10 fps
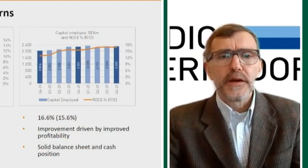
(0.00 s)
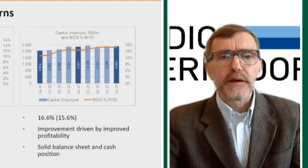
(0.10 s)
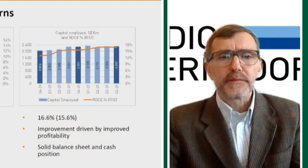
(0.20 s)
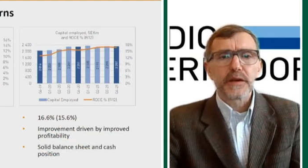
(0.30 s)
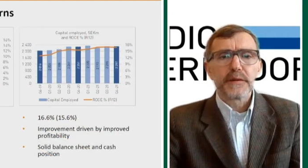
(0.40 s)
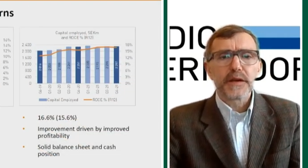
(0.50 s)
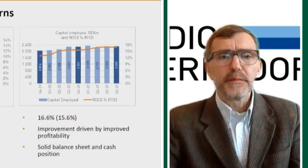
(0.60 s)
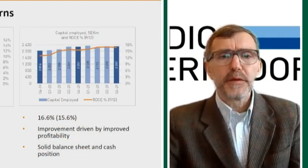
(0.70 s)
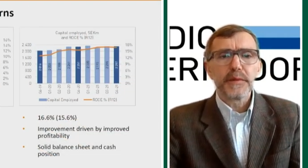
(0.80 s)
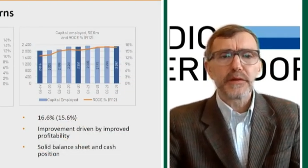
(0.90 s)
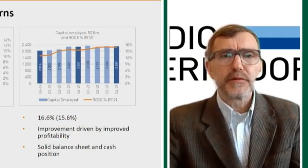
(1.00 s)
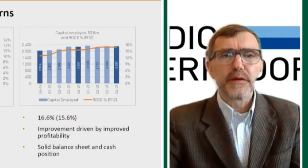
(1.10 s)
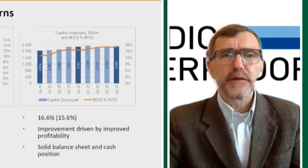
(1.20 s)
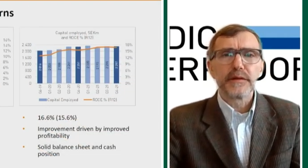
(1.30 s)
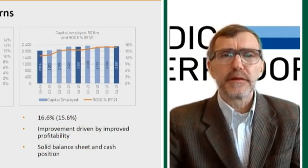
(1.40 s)
Yeah. Coming back to
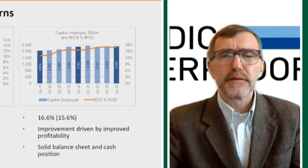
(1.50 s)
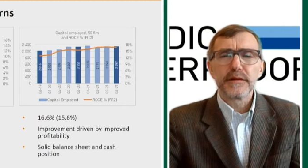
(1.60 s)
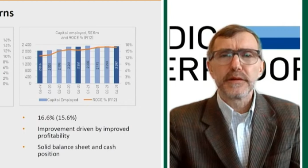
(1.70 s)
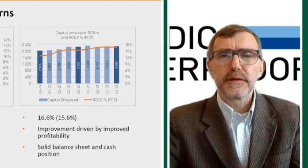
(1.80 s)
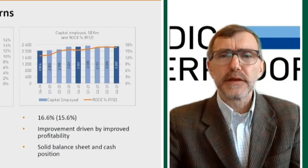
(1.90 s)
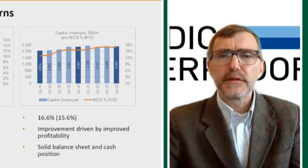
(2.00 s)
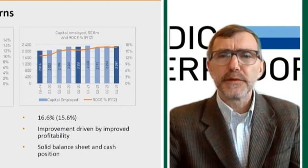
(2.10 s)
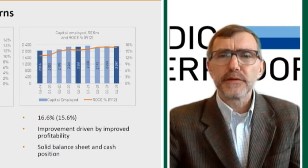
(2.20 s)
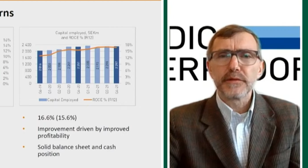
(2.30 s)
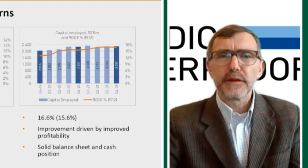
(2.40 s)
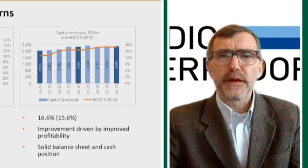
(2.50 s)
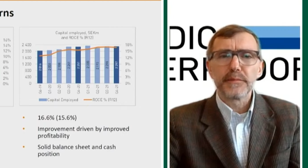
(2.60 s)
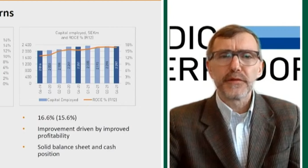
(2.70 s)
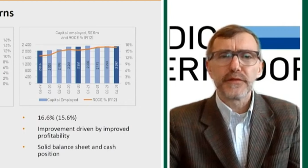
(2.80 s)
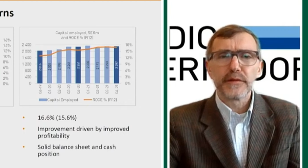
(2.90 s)
uh, a little bit on the
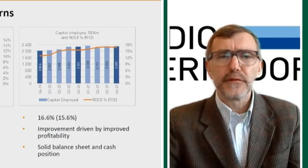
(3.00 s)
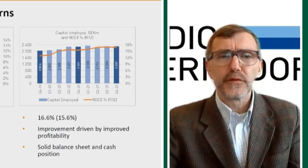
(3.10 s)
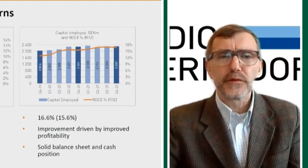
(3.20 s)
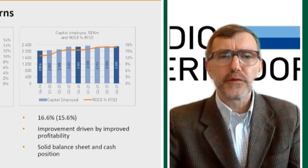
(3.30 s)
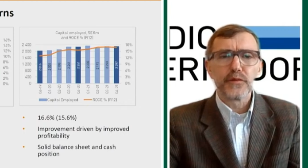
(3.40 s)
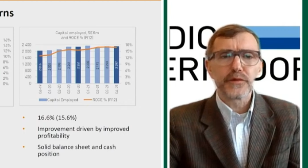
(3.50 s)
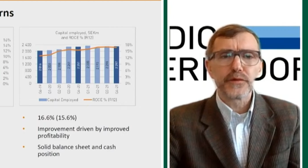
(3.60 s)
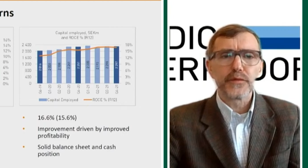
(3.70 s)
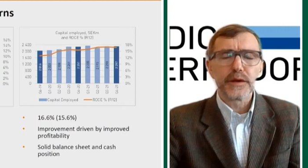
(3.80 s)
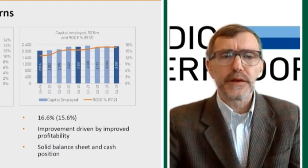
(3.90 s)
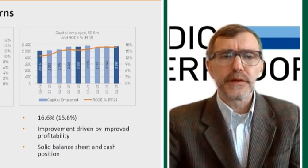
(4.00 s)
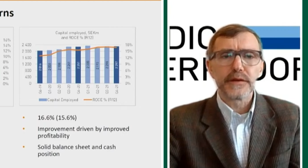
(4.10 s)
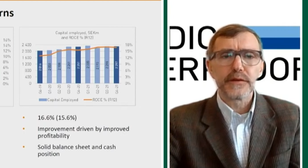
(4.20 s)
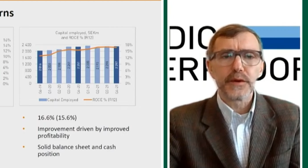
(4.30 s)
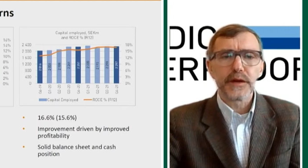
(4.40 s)
numbers in the fourth quarter, we had
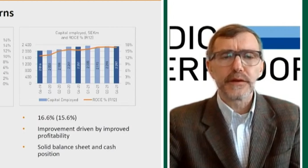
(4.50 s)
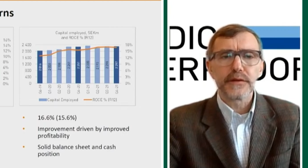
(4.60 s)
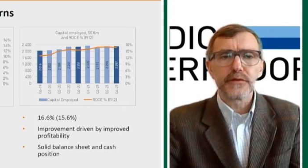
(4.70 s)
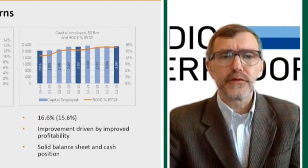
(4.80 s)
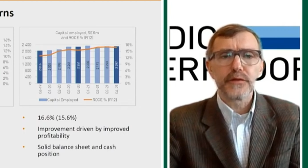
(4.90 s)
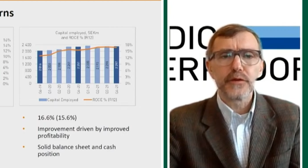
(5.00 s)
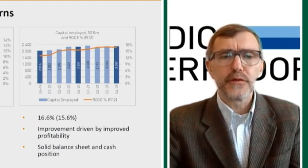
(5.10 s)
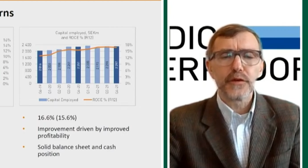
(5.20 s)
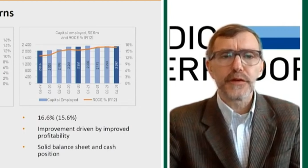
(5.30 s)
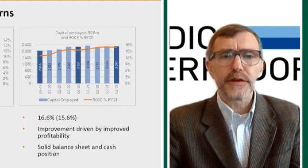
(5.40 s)
a turnover of